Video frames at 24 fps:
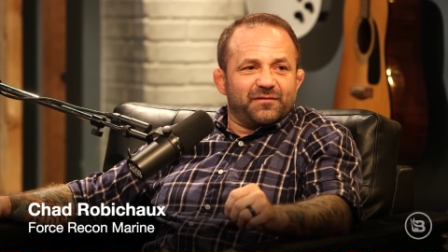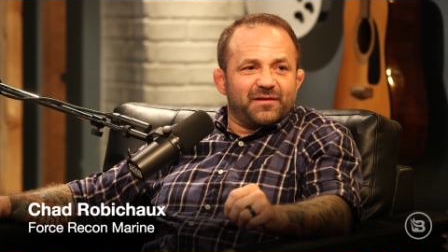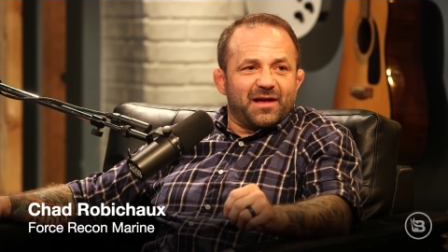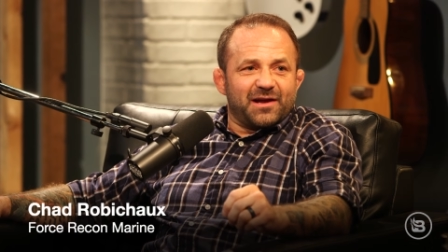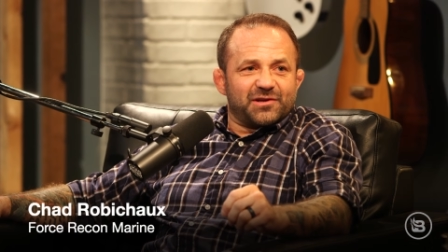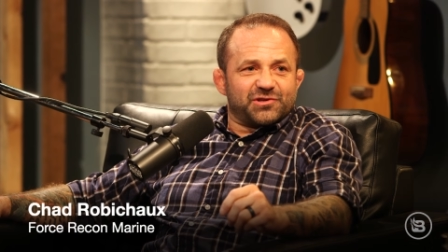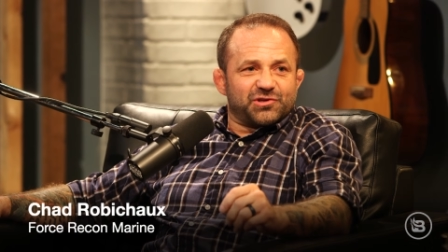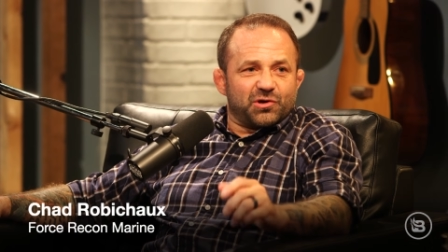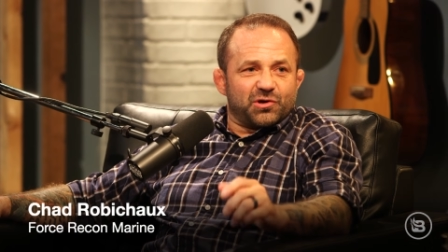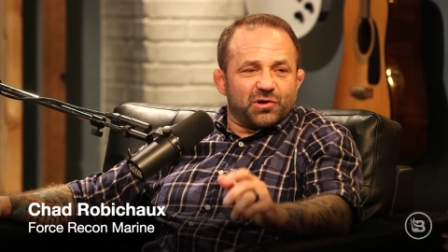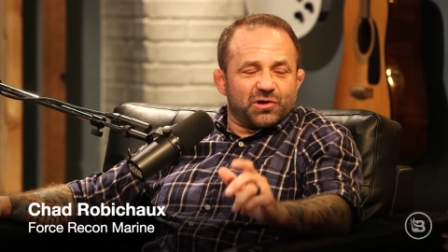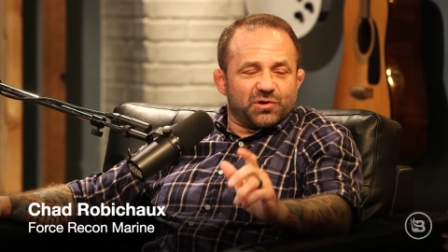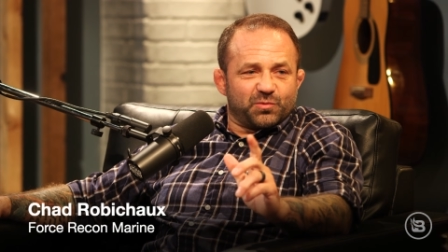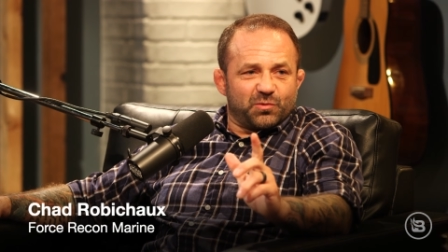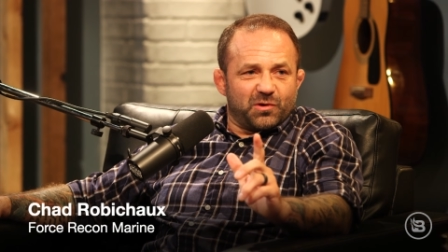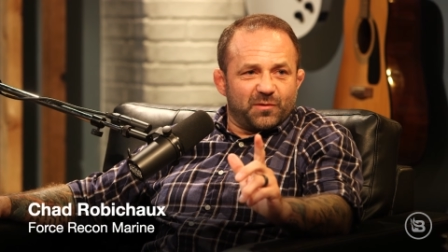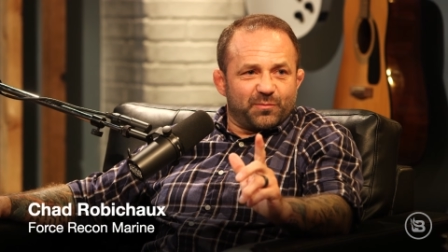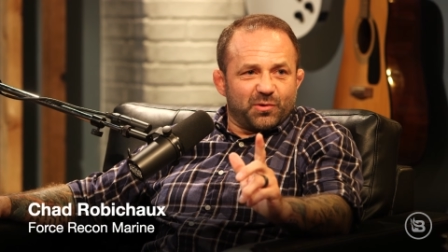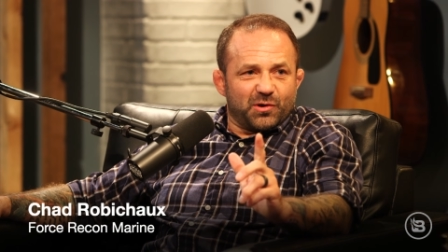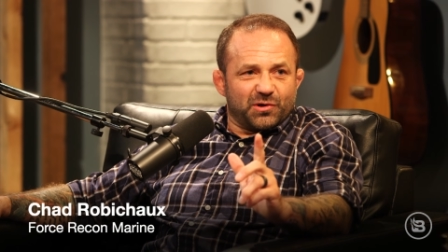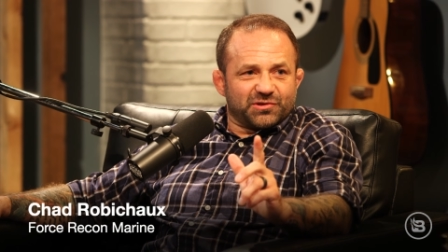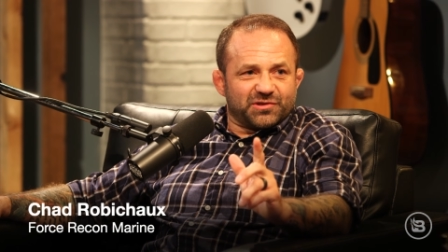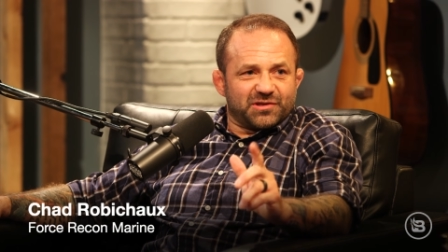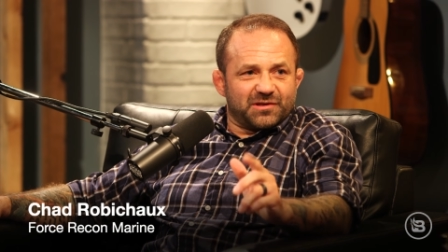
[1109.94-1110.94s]
have not charged one
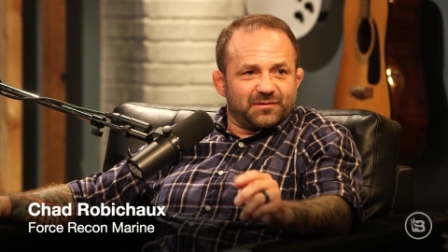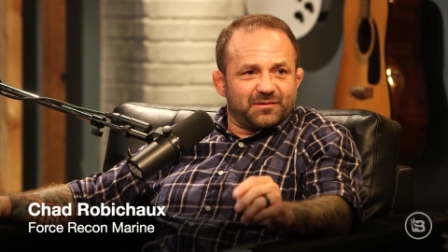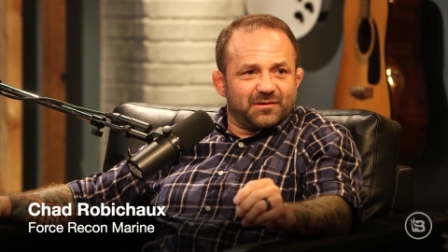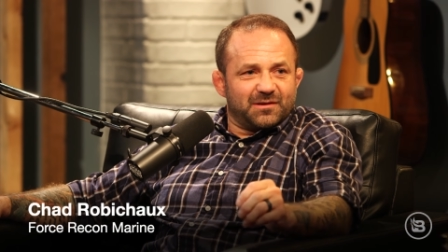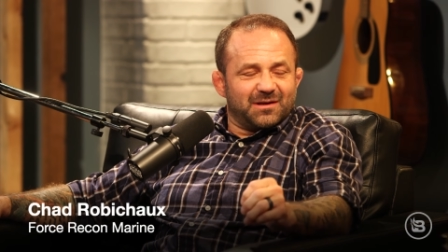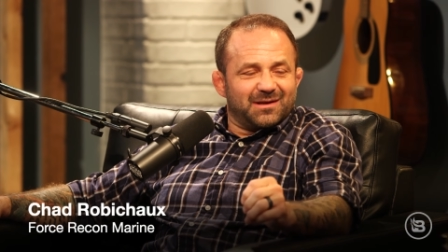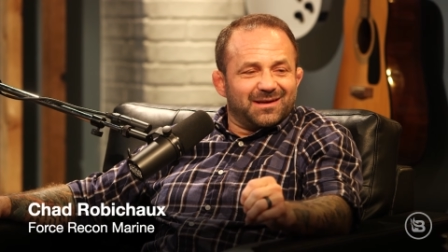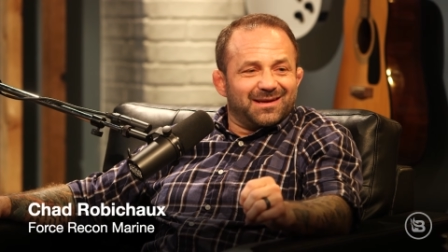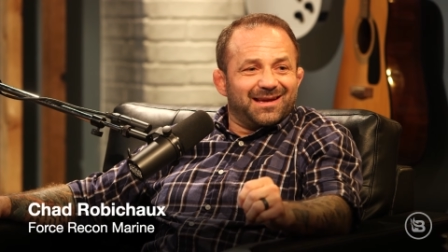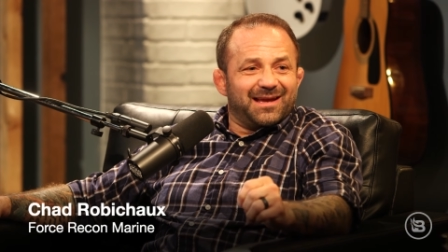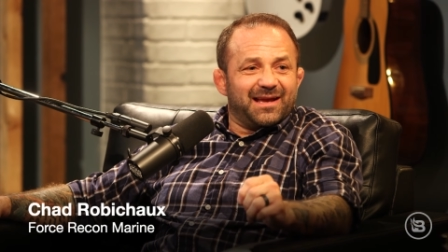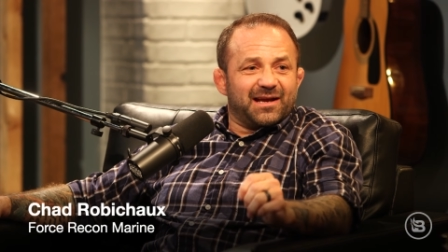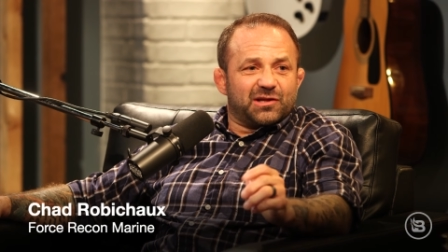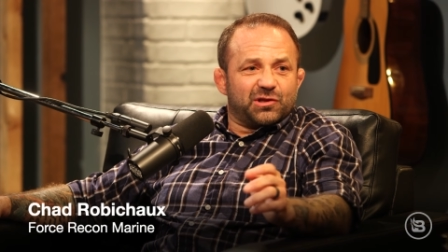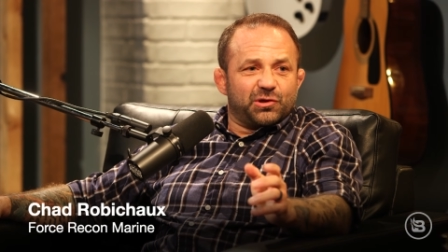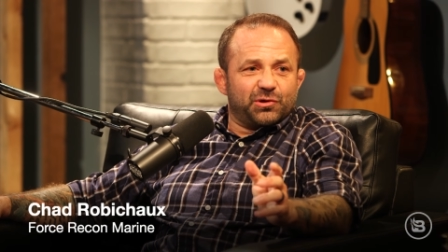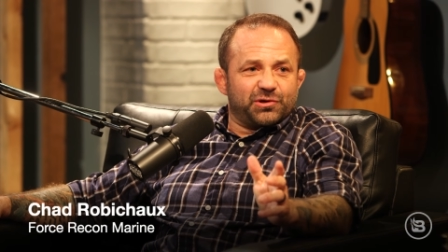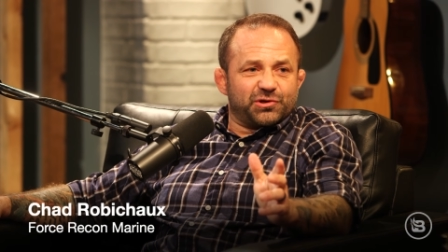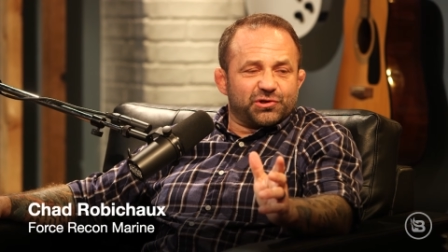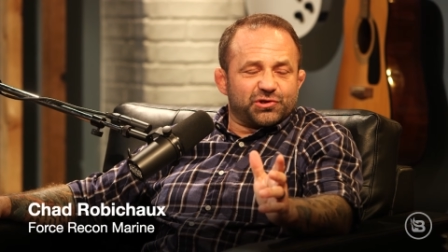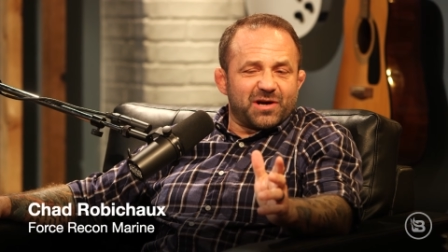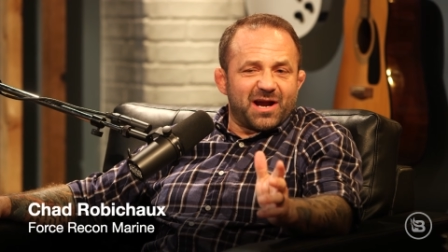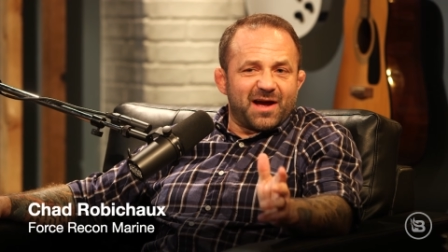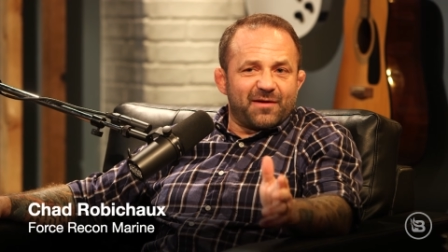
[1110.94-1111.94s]
person,
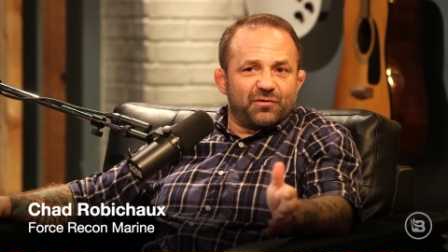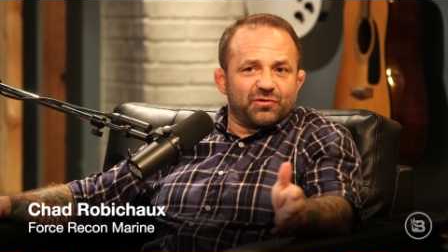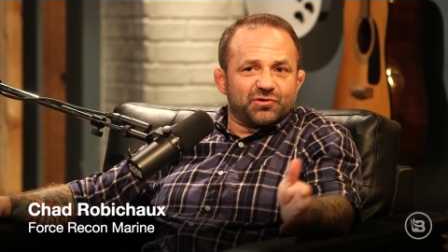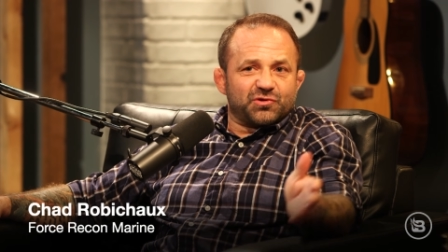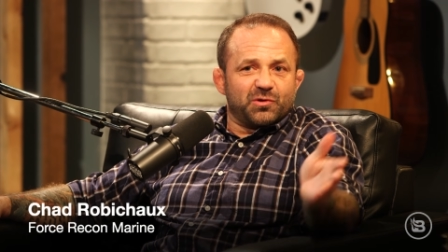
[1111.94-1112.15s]
including travel.